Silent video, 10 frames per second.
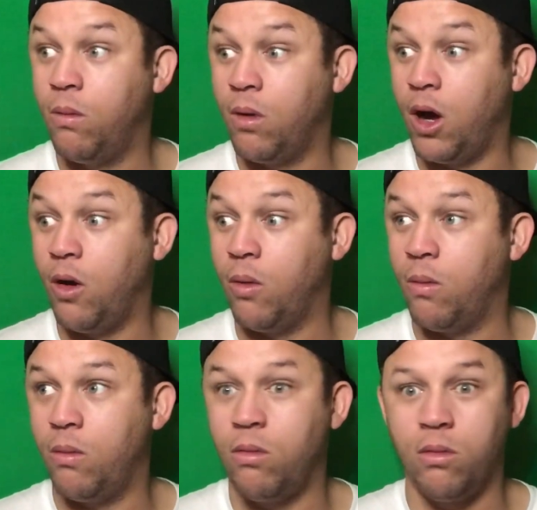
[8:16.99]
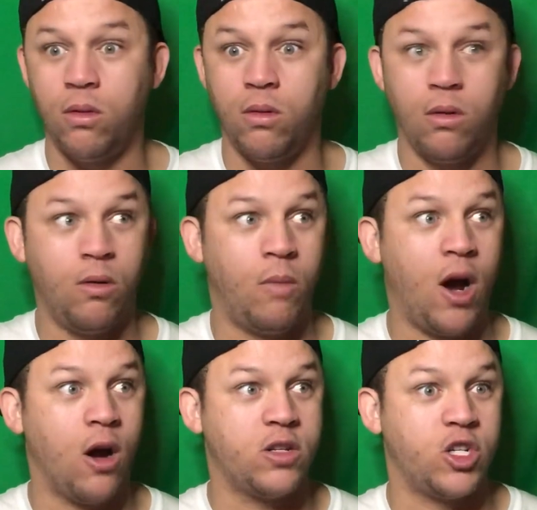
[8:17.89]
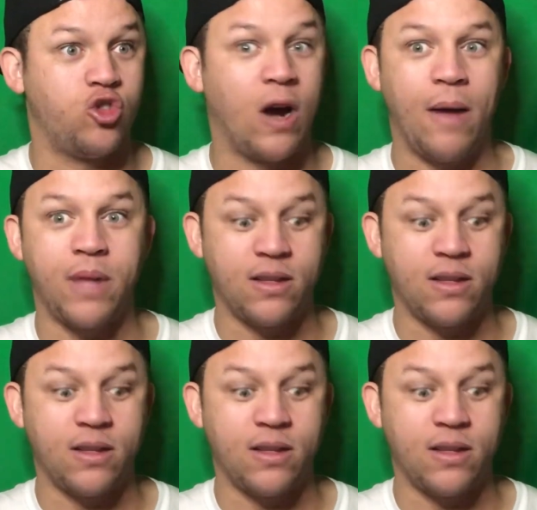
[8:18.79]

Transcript: Oh, my heart just dropped.